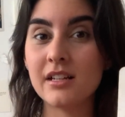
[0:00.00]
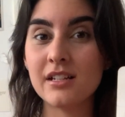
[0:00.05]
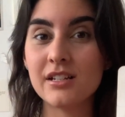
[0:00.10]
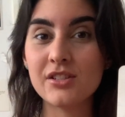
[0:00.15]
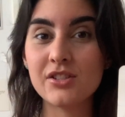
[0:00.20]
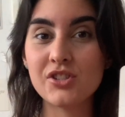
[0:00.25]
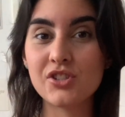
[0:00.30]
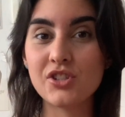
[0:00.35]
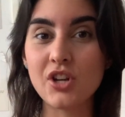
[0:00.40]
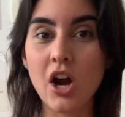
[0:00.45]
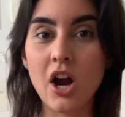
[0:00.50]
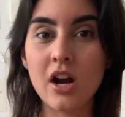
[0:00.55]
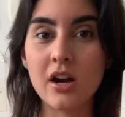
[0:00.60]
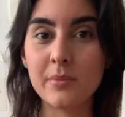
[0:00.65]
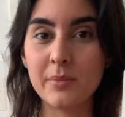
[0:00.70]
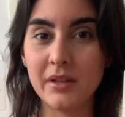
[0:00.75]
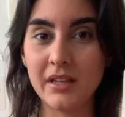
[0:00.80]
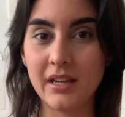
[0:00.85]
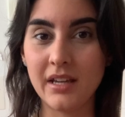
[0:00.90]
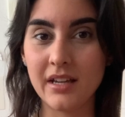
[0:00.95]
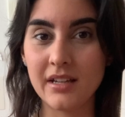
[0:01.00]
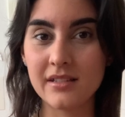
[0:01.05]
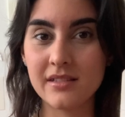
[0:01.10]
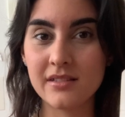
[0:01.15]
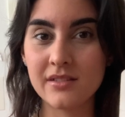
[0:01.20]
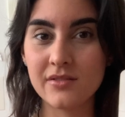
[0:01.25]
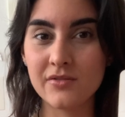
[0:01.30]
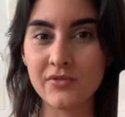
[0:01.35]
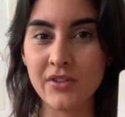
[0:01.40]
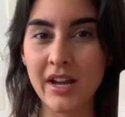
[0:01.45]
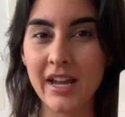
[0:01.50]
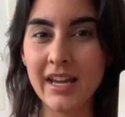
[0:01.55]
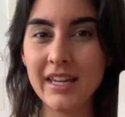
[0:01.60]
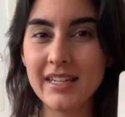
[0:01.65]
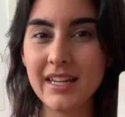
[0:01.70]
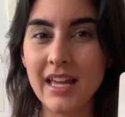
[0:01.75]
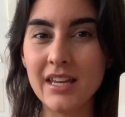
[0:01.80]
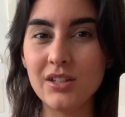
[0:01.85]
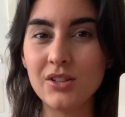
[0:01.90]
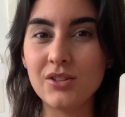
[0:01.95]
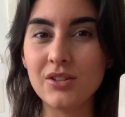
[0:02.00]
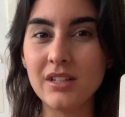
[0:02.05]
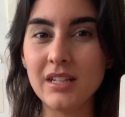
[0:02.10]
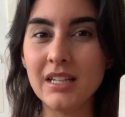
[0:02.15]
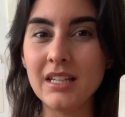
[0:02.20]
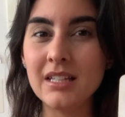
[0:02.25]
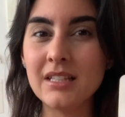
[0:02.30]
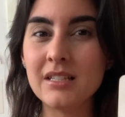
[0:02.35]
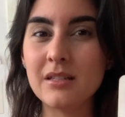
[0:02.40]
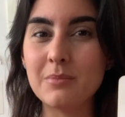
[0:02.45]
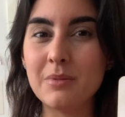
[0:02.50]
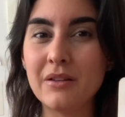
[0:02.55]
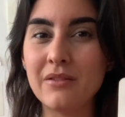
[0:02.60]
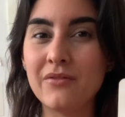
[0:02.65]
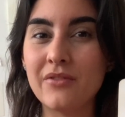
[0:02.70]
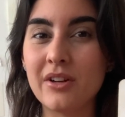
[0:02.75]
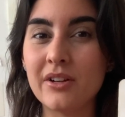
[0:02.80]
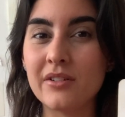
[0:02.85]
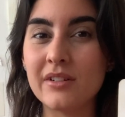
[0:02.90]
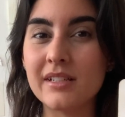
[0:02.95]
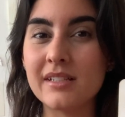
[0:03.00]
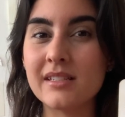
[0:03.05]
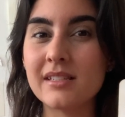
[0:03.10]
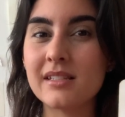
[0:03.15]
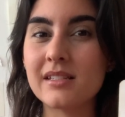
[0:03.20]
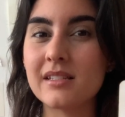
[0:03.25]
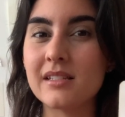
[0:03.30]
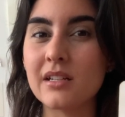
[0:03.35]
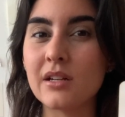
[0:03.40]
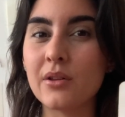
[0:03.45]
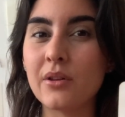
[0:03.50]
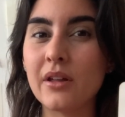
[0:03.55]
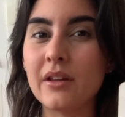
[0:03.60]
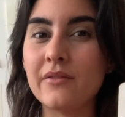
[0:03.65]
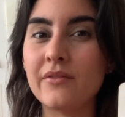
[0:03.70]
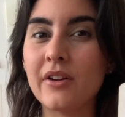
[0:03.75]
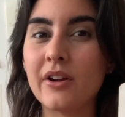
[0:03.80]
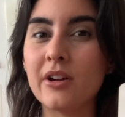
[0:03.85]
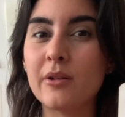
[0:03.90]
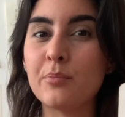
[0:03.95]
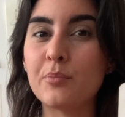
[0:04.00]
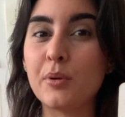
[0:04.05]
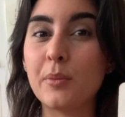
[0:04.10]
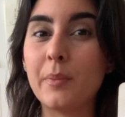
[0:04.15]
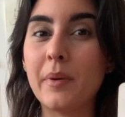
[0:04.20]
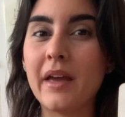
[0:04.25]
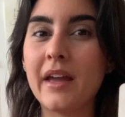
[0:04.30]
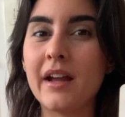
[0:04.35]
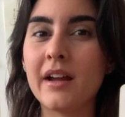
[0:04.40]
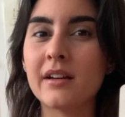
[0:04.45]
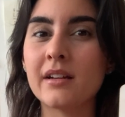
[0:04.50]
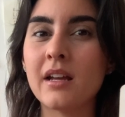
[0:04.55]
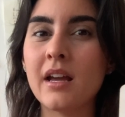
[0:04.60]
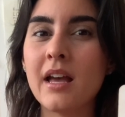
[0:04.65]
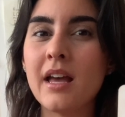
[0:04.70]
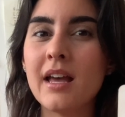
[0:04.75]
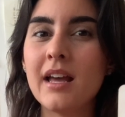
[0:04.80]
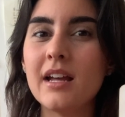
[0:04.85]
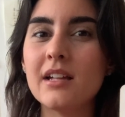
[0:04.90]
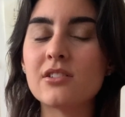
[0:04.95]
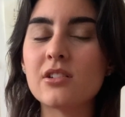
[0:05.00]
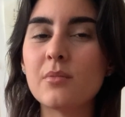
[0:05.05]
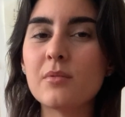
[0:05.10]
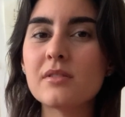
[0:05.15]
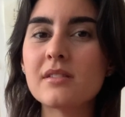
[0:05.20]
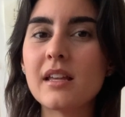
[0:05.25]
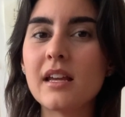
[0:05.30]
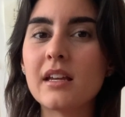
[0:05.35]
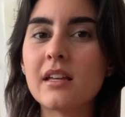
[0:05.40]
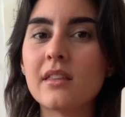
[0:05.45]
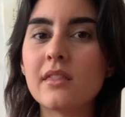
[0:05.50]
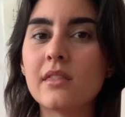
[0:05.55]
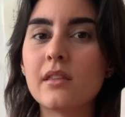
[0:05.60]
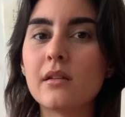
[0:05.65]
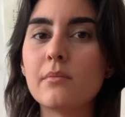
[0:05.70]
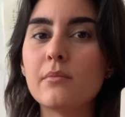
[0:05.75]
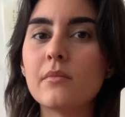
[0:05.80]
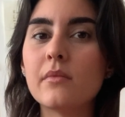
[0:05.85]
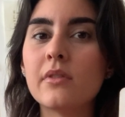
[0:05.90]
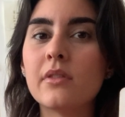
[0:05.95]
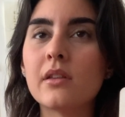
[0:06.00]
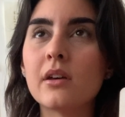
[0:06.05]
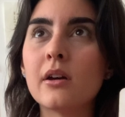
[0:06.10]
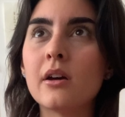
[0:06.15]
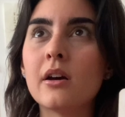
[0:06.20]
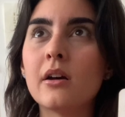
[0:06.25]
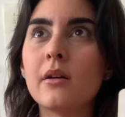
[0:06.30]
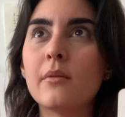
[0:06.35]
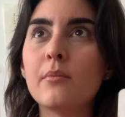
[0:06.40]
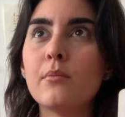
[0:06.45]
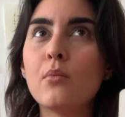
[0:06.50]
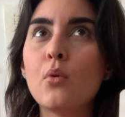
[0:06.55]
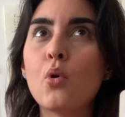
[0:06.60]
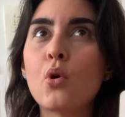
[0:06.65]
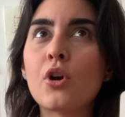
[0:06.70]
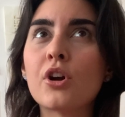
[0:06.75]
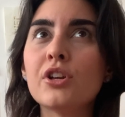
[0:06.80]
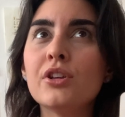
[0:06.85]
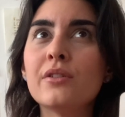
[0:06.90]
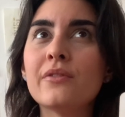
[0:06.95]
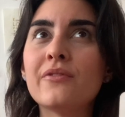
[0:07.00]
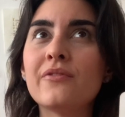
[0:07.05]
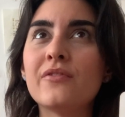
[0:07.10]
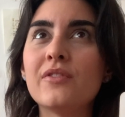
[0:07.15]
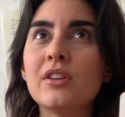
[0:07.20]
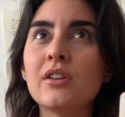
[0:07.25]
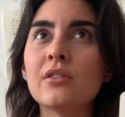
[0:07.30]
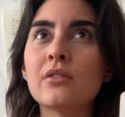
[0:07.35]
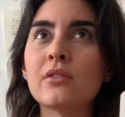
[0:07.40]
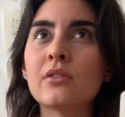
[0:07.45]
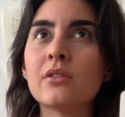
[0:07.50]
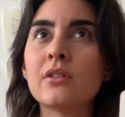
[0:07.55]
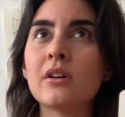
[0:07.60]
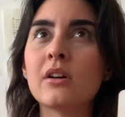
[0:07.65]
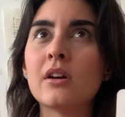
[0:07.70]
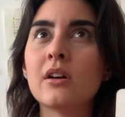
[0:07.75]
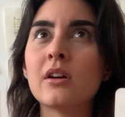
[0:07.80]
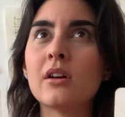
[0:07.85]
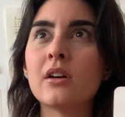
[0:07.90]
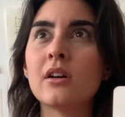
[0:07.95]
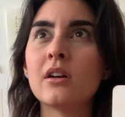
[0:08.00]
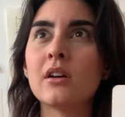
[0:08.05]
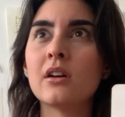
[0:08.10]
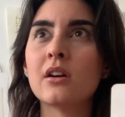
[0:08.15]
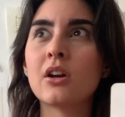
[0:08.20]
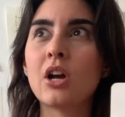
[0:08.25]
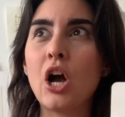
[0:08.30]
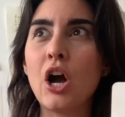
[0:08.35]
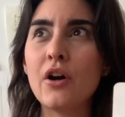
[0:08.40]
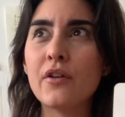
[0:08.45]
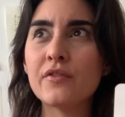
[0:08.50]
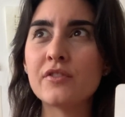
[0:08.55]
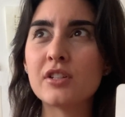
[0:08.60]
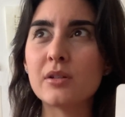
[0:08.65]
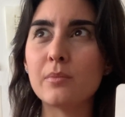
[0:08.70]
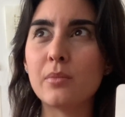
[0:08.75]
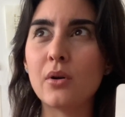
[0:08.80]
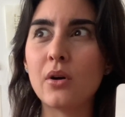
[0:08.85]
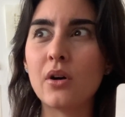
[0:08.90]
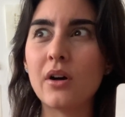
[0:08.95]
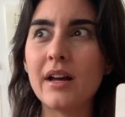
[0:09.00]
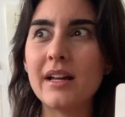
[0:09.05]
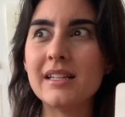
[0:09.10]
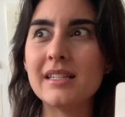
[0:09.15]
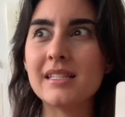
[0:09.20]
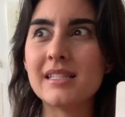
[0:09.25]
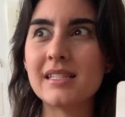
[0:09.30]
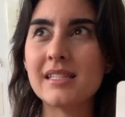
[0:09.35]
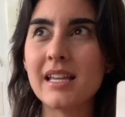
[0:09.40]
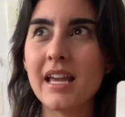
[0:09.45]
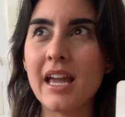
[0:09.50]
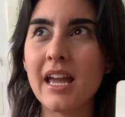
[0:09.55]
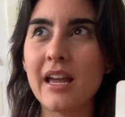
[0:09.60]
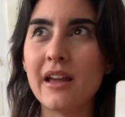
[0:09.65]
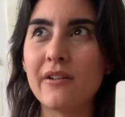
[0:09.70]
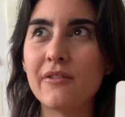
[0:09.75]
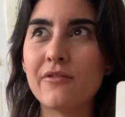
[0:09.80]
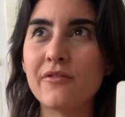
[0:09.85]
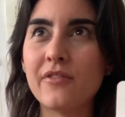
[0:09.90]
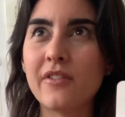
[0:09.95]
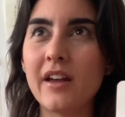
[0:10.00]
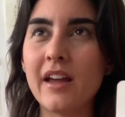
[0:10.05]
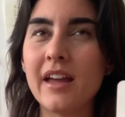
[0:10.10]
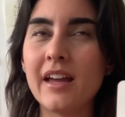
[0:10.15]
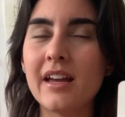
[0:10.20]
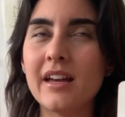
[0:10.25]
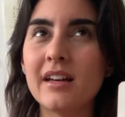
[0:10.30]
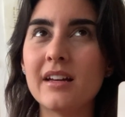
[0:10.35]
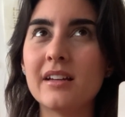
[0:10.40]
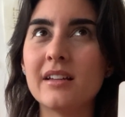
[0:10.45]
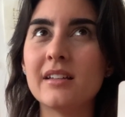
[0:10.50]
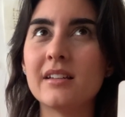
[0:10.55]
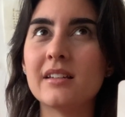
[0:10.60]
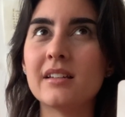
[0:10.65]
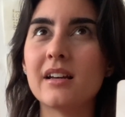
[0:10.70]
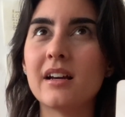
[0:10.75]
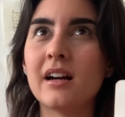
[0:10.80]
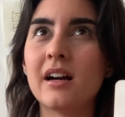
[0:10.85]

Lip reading: star beings, right, and you need to be very still and very prepared, it's almost like the more you feel comfortable and safe and